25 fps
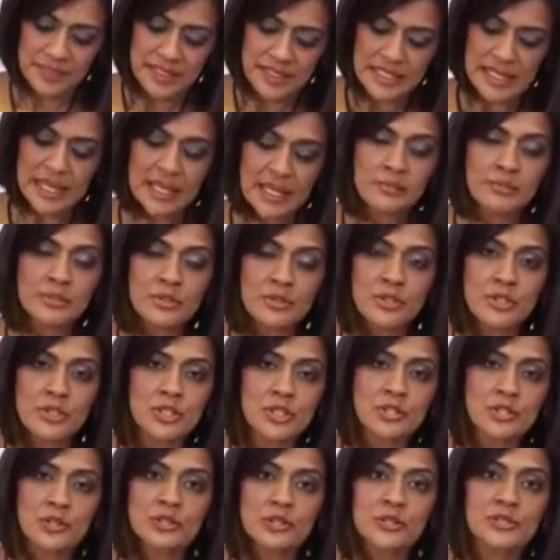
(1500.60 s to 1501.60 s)
Time to
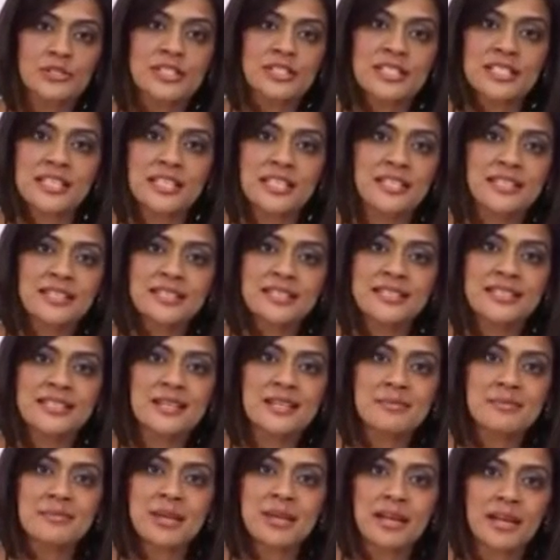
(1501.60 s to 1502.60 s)
show your skin
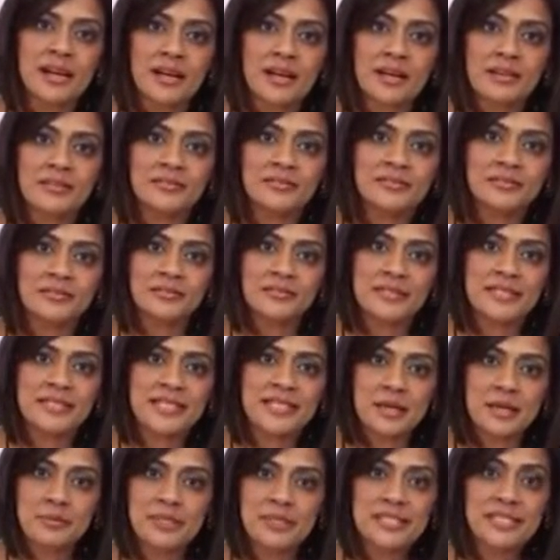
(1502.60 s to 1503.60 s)
some love,
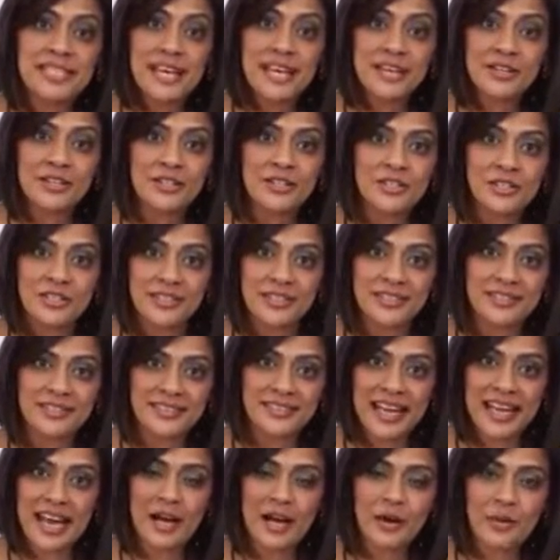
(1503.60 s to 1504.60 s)
some
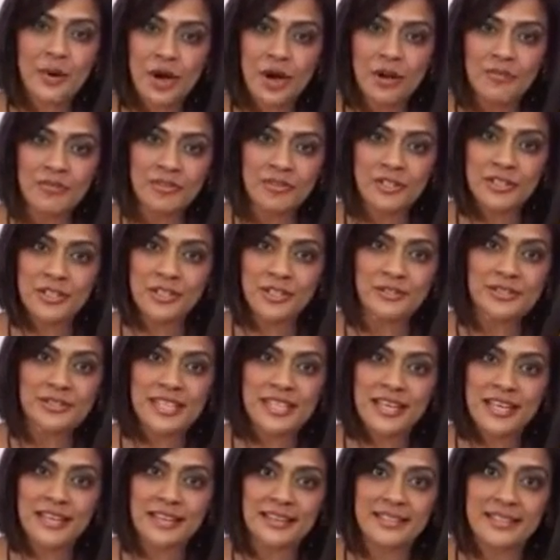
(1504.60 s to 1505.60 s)
attention. How often do you
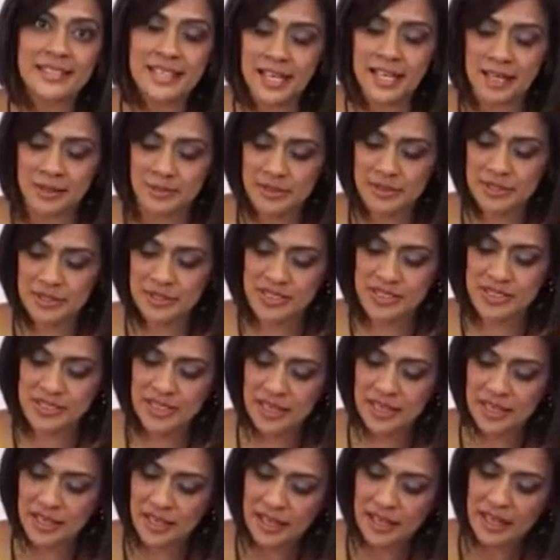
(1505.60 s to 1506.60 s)
take the time to
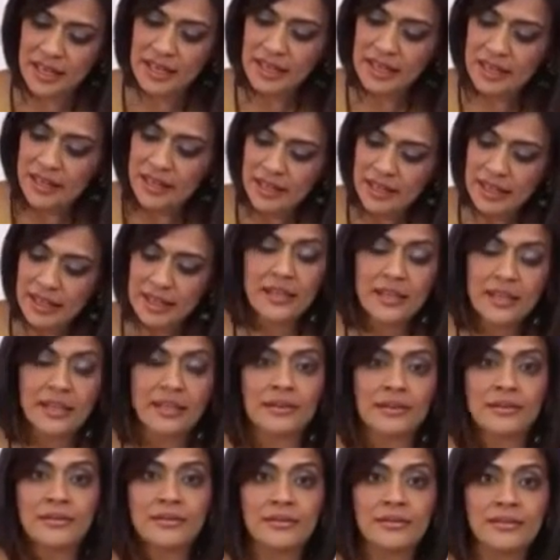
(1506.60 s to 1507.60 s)
say, thank
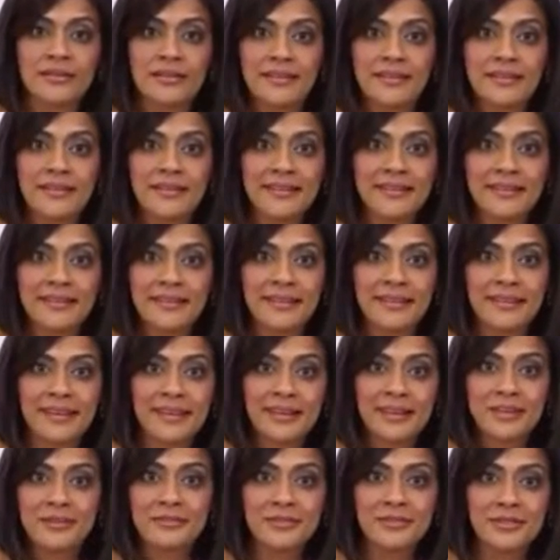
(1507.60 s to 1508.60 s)
you,
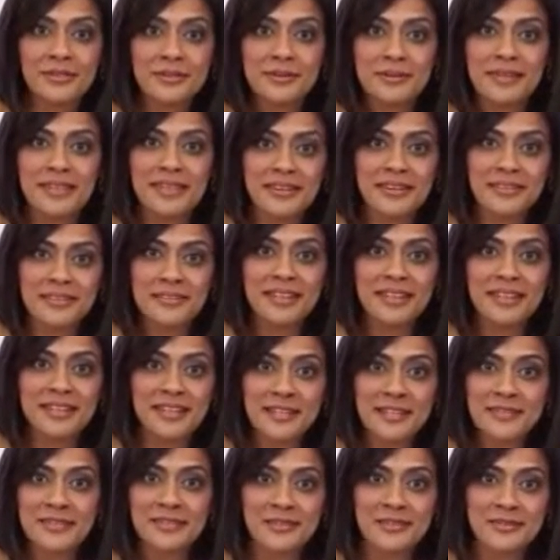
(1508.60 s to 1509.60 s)
Thank you for doing
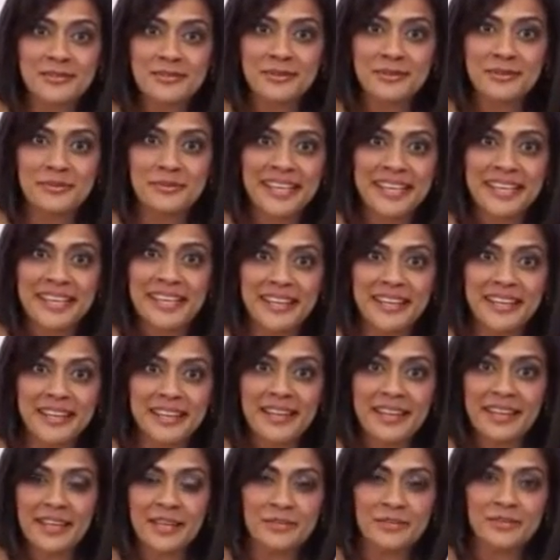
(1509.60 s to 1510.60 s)
everything you do for me.
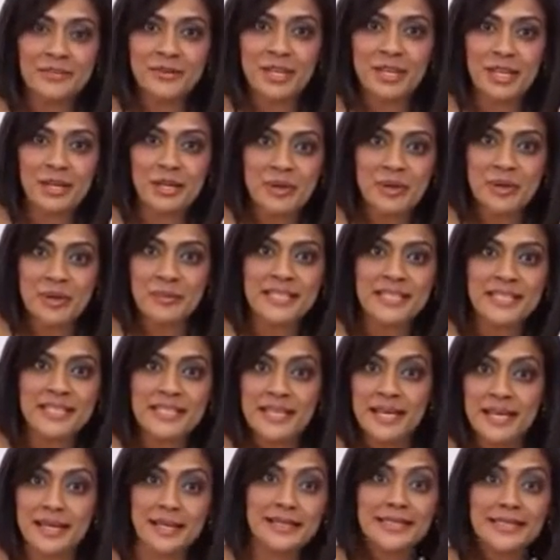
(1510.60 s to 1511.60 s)
Thank you for keeping my
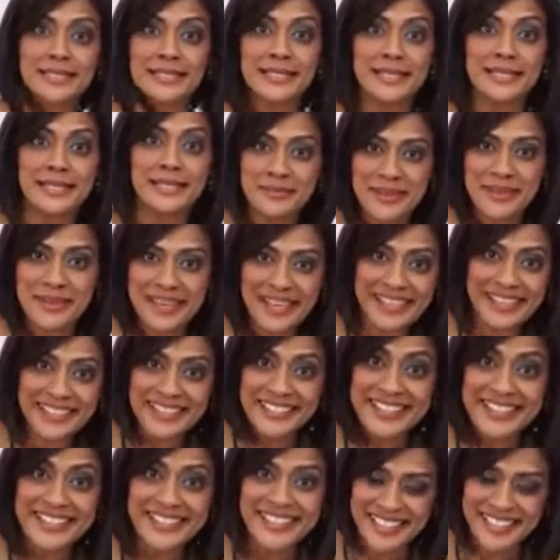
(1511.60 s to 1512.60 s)
skeleton in
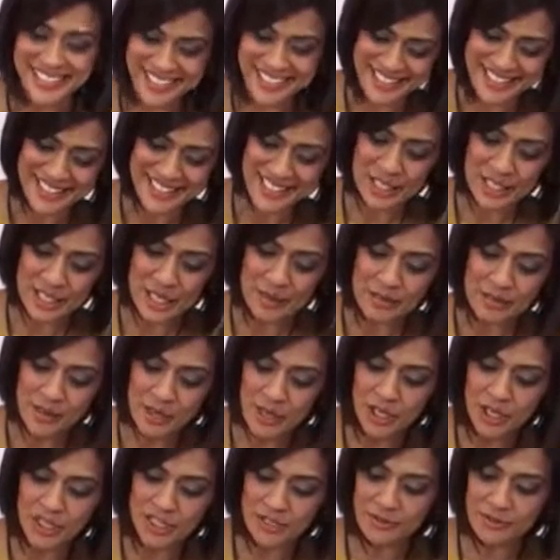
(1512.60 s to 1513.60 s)
place so I'm
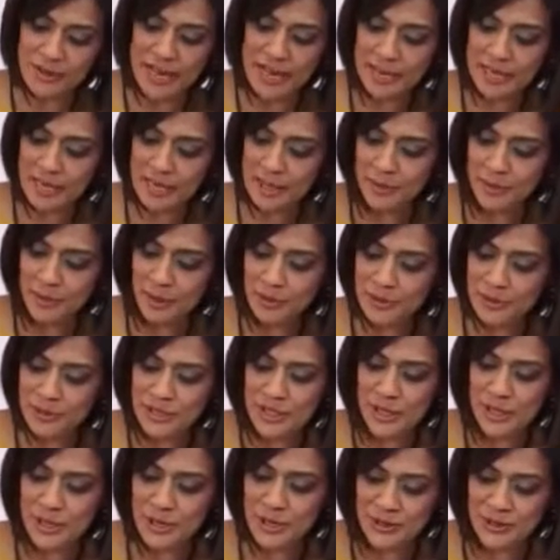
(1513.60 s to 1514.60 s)
not rattling
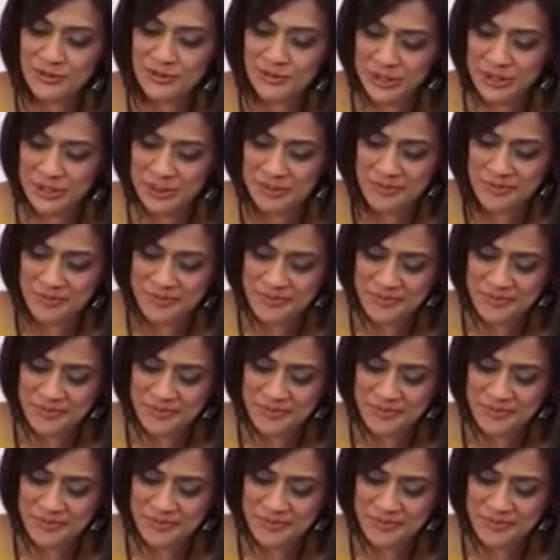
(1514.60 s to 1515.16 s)
bones all over.